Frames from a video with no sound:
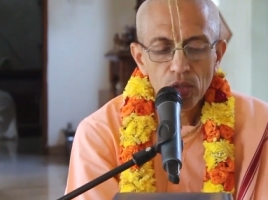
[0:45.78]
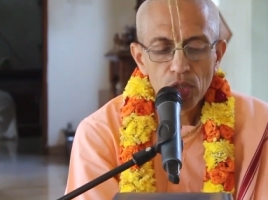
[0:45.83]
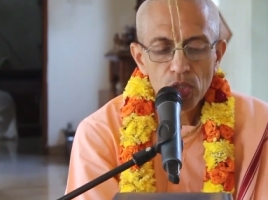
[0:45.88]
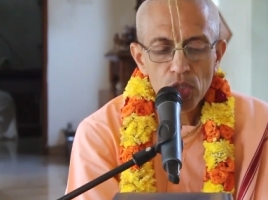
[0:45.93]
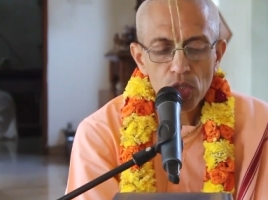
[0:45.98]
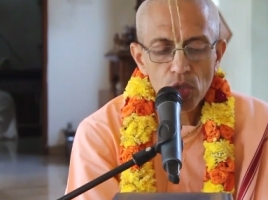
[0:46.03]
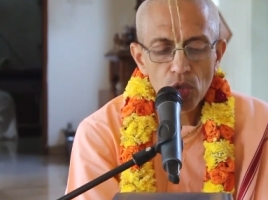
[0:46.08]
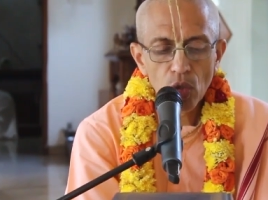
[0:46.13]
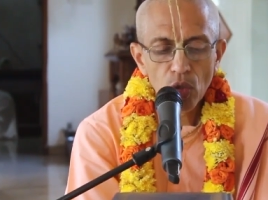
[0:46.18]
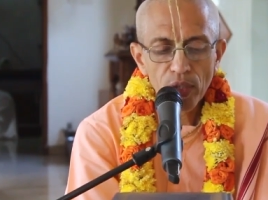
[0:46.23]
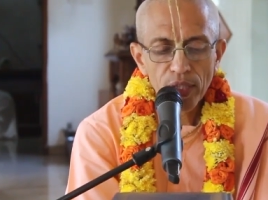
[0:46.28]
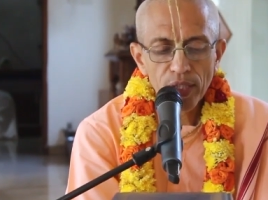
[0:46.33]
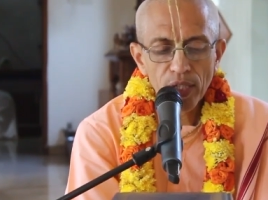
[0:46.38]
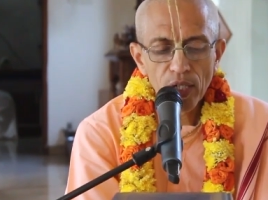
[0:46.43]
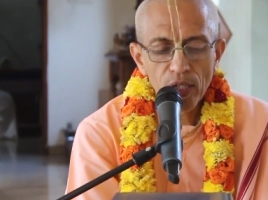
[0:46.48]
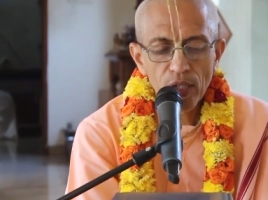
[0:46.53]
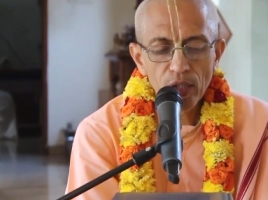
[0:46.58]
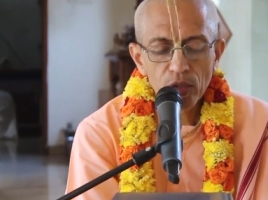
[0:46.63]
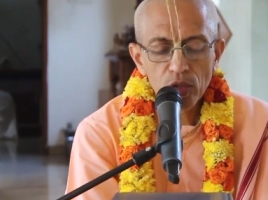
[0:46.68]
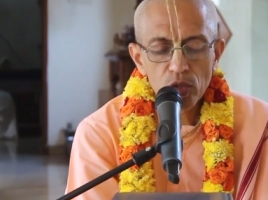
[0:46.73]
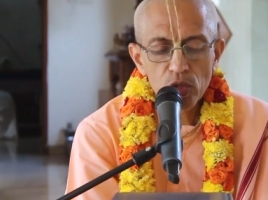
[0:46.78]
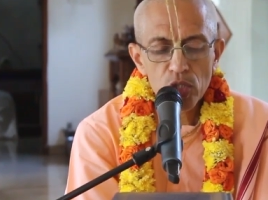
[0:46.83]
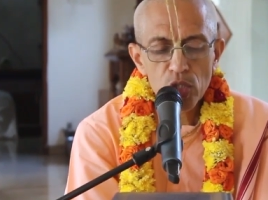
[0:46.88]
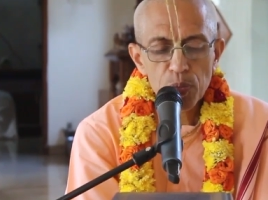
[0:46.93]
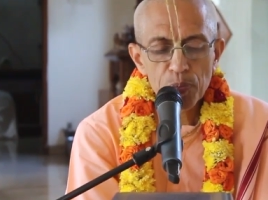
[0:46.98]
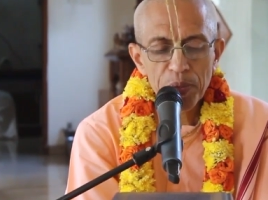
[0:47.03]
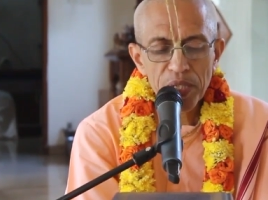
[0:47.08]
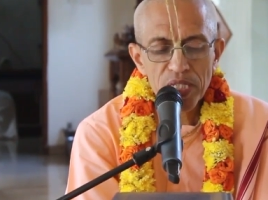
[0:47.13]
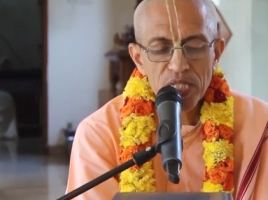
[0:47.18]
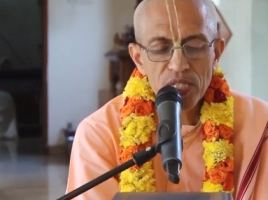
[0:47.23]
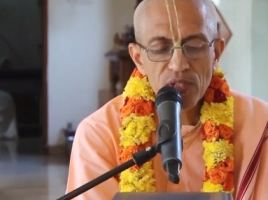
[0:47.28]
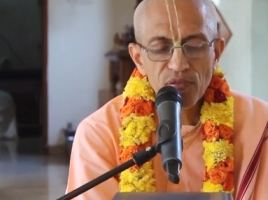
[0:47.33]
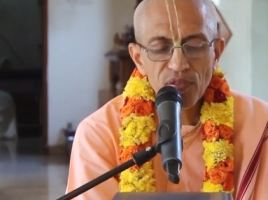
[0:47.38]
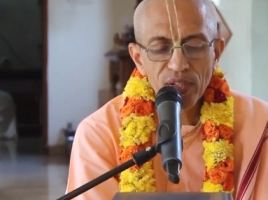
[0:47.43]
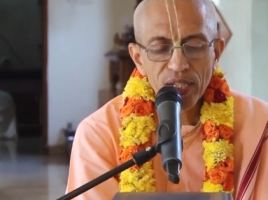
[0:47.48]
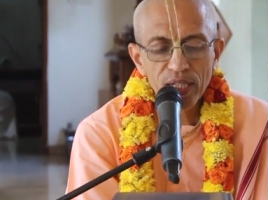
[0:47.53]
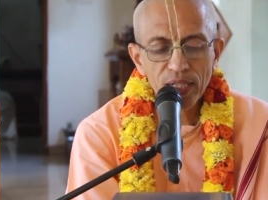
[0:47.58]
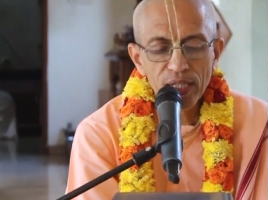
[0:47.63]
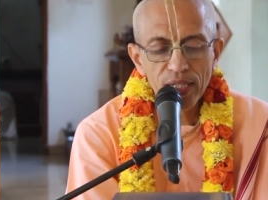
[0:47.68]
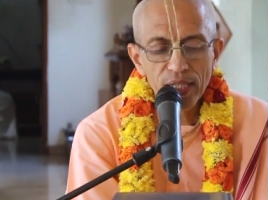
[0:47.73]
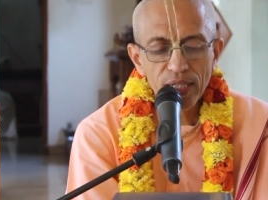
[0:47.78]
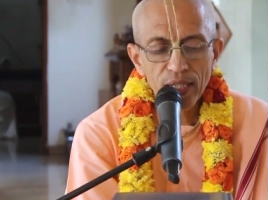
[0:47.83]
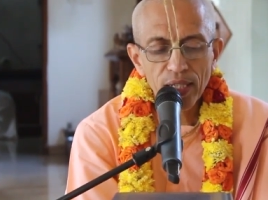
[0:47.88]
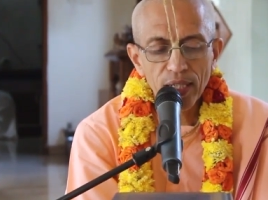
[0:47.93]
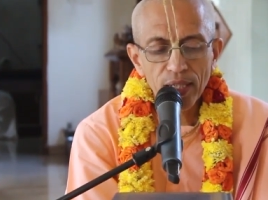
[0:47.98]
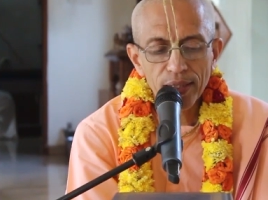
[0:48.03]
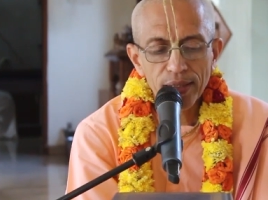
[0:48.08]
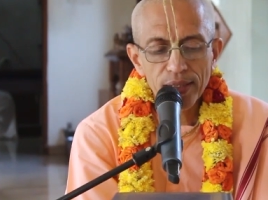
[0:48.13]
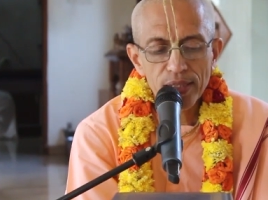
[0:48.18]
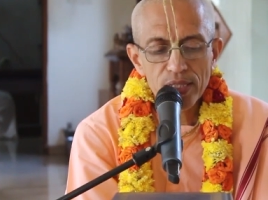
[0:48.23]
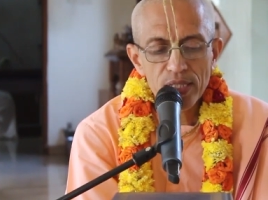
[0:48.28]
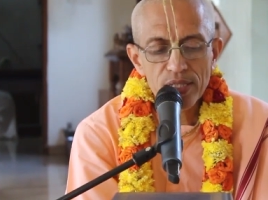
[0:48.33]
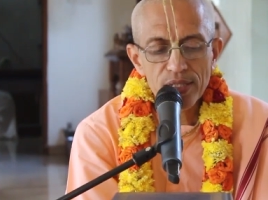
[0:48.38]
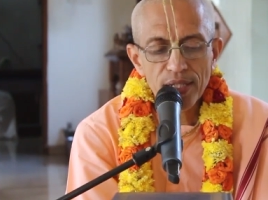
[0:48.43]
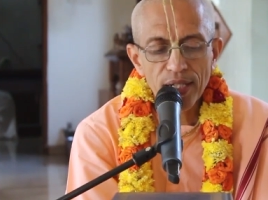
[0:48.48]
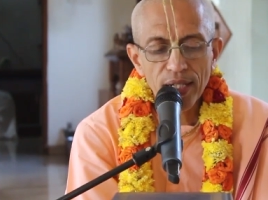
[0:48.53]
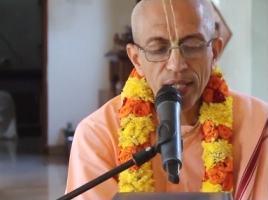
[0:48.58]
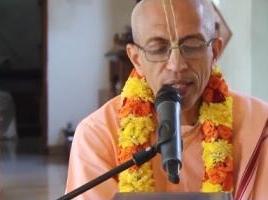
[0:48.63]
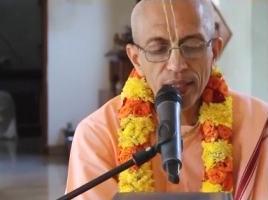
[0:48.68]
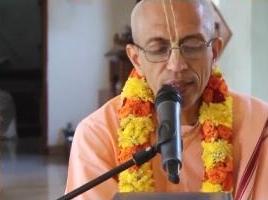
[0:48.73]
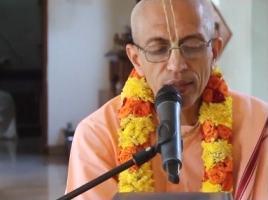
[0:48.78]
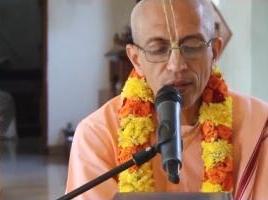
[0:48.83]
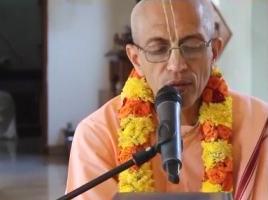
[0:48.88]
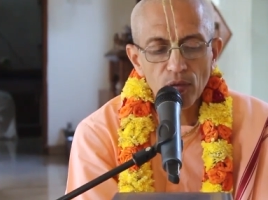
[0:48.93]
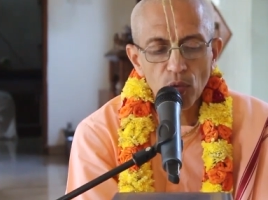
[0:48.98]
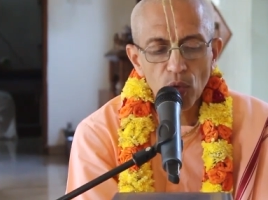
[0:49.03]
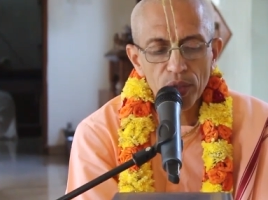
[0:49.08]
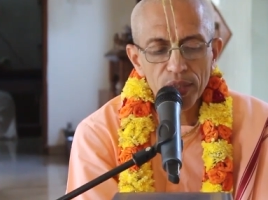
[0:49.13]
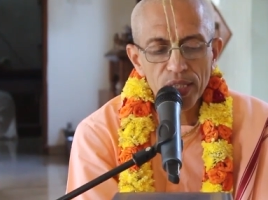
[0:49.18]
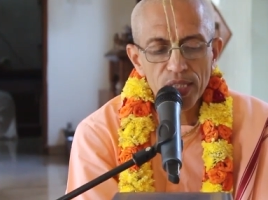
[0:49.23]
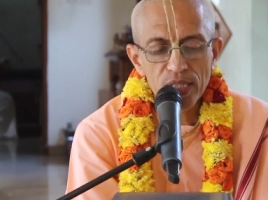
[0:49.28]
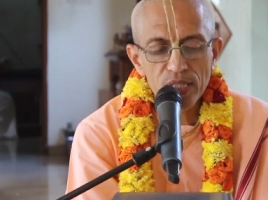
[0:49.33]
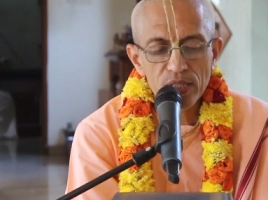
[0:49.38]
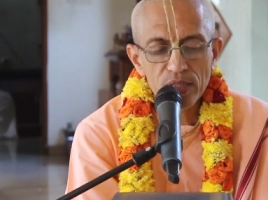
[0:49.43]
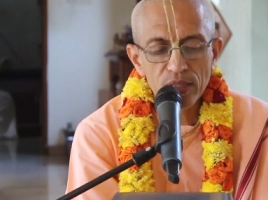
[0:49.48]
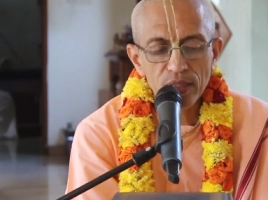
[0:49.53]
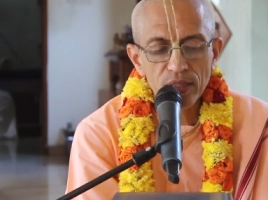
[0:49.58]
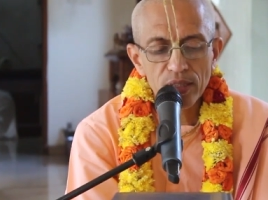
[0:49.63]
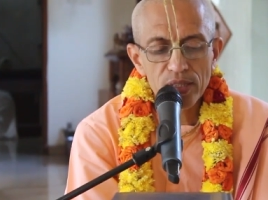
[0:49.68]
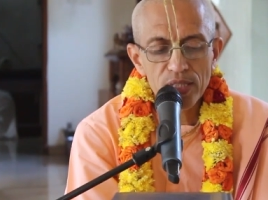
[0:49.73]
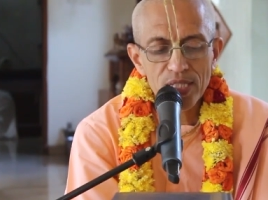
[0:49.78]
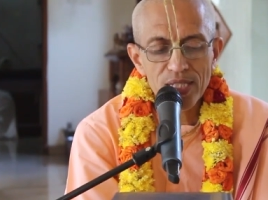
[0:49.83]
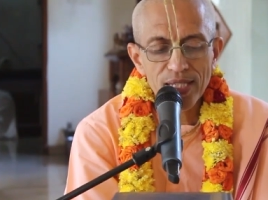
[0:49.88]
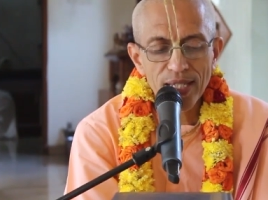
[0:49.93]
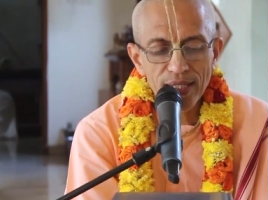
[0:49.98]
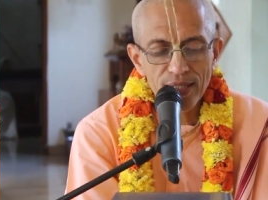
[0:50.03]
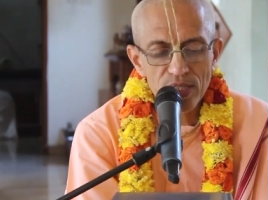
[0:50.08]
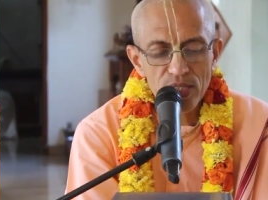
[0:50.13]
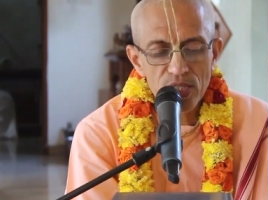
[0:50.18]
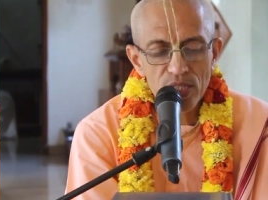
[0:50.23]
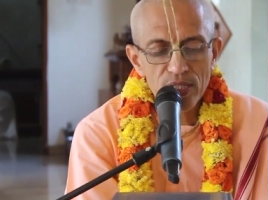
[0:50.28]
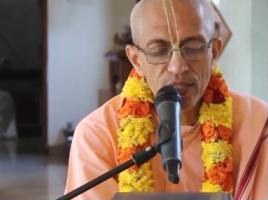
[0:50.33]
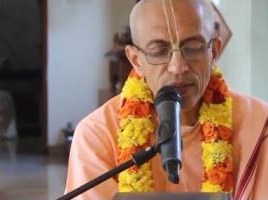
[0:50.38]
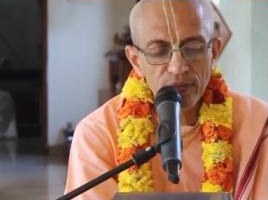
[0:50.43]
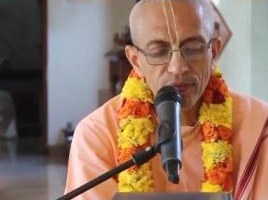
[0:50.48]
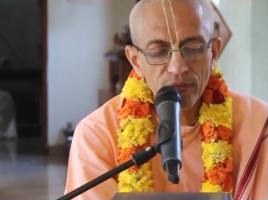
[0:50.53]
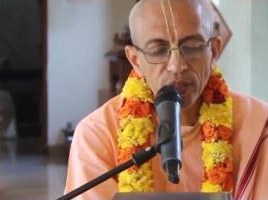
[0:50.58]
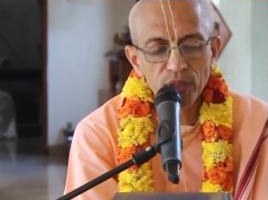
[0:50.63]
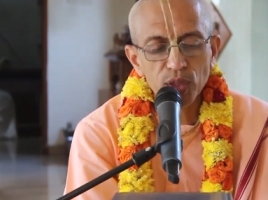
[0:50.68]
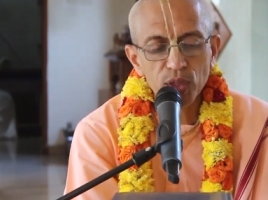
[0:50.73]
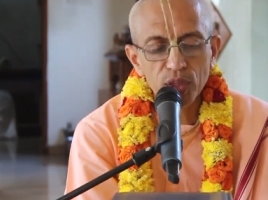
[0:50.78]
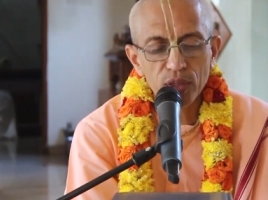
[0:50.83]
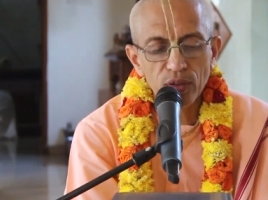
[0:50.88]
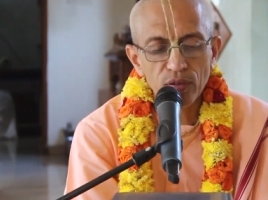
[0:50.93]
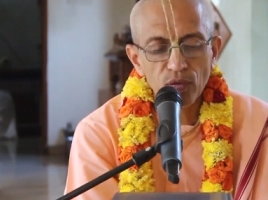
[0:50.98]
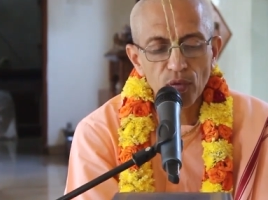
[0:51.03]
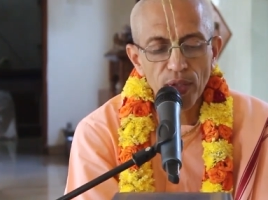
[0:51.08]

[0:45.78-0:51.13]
So in order to specifically understand what is the sense in which